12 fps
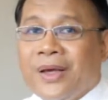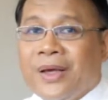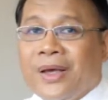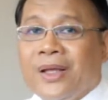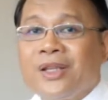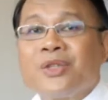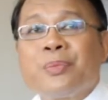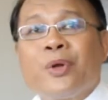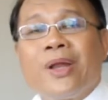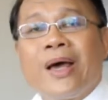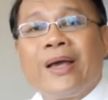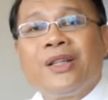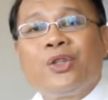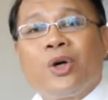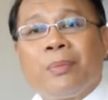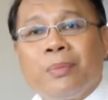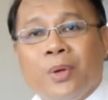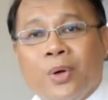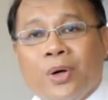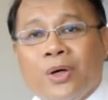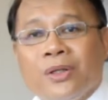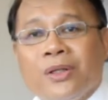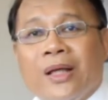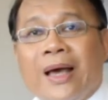It is polite to
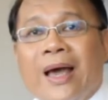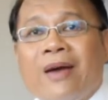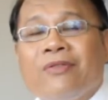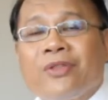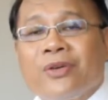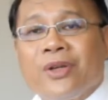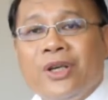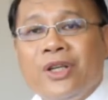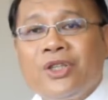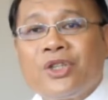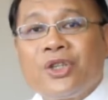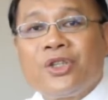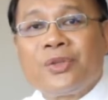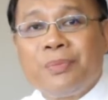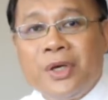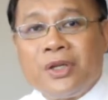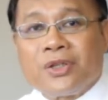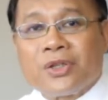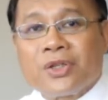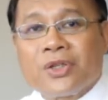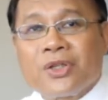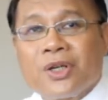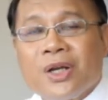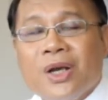applaud after each speech.
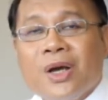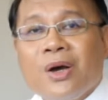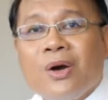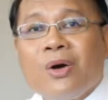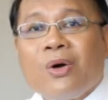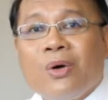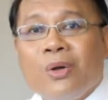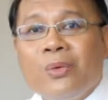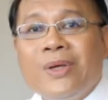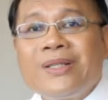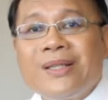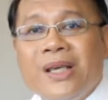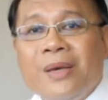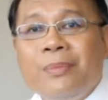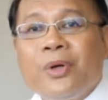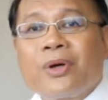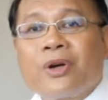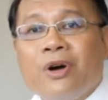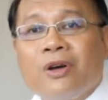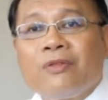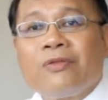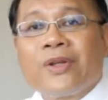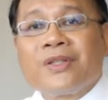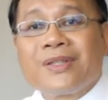Always keep your
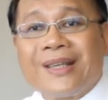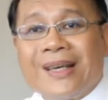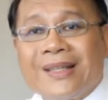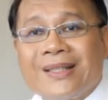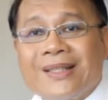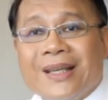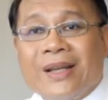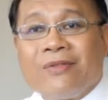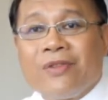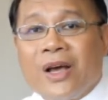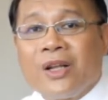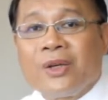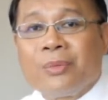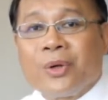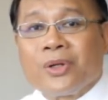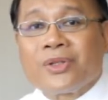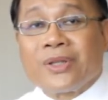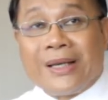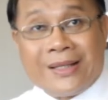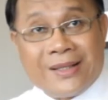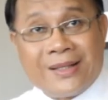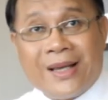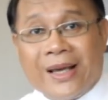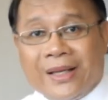conference kits and valuables in
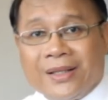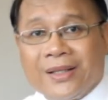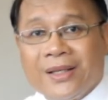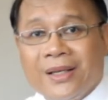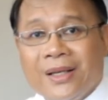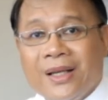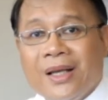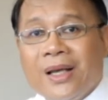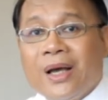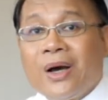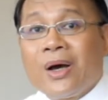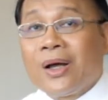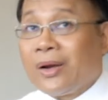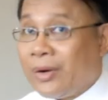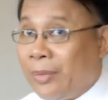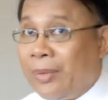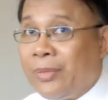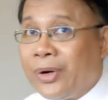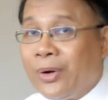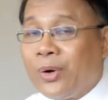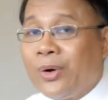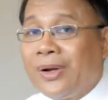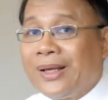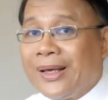sight. Remember,
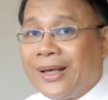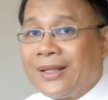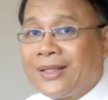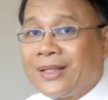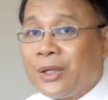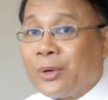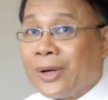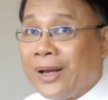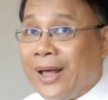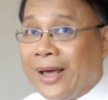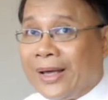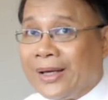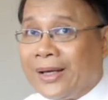all kits look alike.